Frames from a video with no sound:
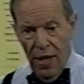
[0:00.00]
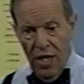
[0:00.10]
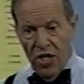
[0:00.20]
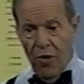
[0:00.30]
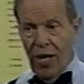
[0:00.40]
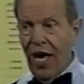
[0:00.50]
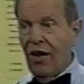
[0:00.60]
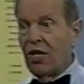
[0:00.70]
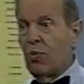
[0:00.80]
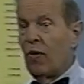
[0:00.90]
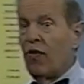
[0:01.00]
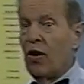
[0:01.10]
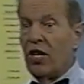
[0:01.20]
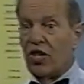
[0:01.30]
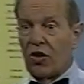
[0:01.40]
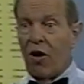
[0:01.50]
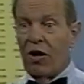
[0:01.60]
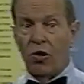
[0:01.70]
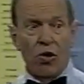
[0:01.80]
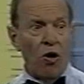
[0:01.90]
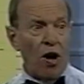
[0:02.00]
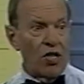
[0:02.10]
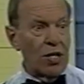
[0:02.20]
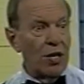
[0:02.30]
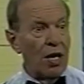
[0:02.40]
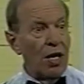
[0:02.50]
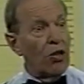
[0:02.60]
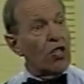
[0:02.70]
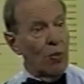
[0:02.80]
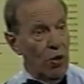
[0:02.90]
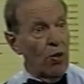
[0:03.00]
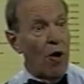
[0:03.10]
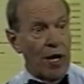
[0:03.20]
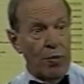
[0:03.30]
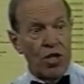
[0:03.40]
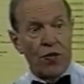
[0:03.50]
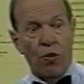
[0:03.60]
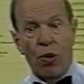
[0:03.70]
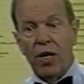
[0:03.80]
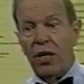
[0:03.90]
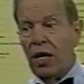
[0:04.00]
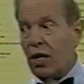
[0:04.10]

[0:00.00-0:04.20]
And so accountants prefer historical cost. There are some good arguments for it.